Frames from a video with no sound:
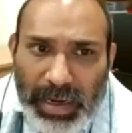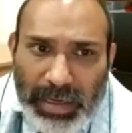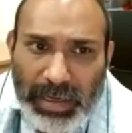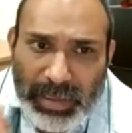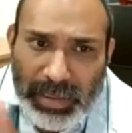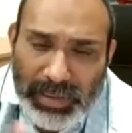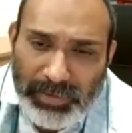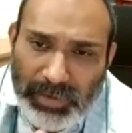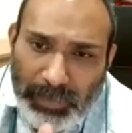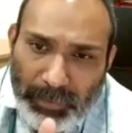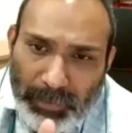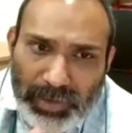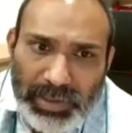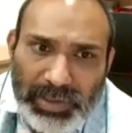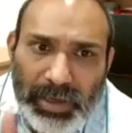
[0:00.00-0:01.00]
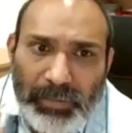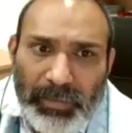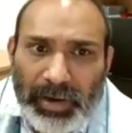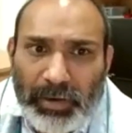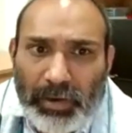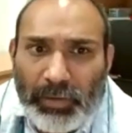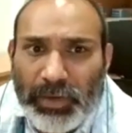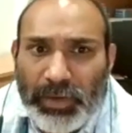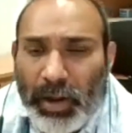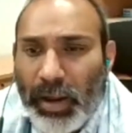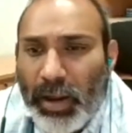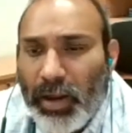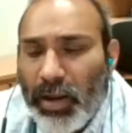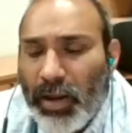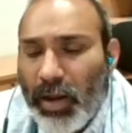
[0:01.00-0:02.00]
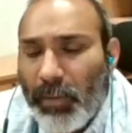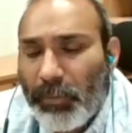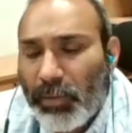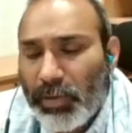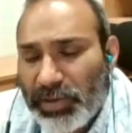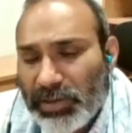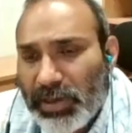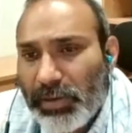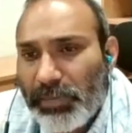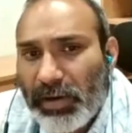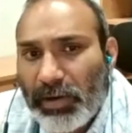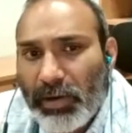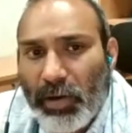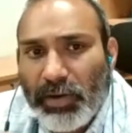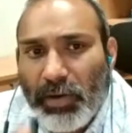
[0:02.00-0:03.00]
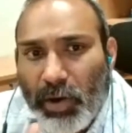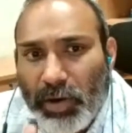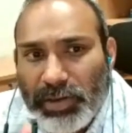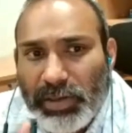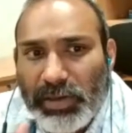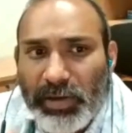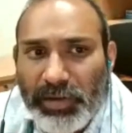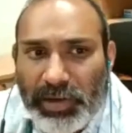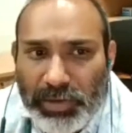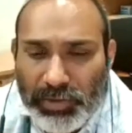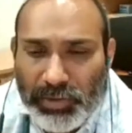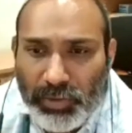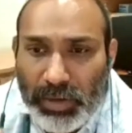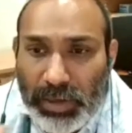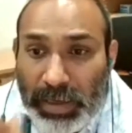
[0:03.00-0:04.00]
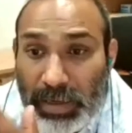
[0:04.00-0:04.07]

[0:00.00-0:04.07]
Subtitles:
it deals with the procedural matter or auxiliary issue.